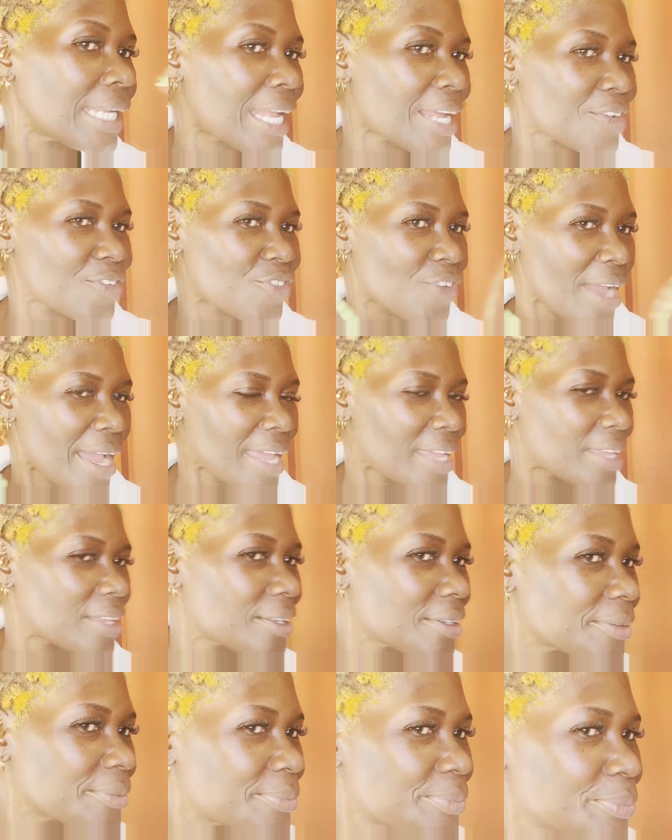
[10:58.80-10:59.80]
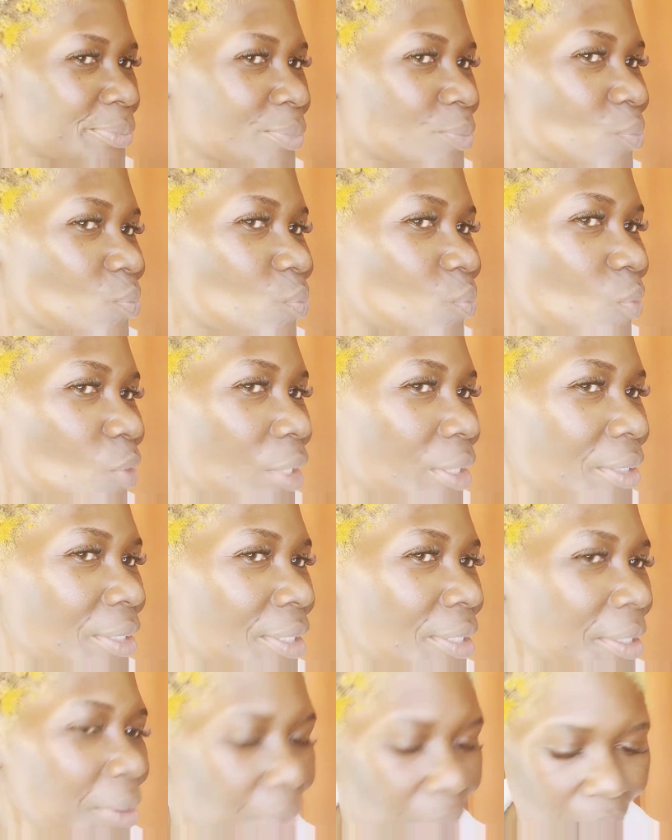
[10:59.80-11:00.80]
that dry. You
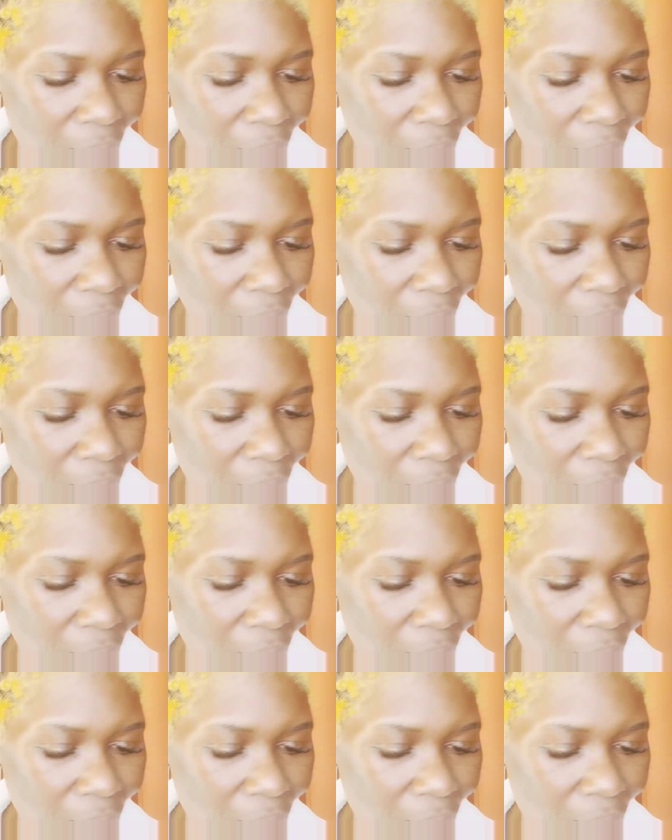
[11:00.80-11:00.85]
see,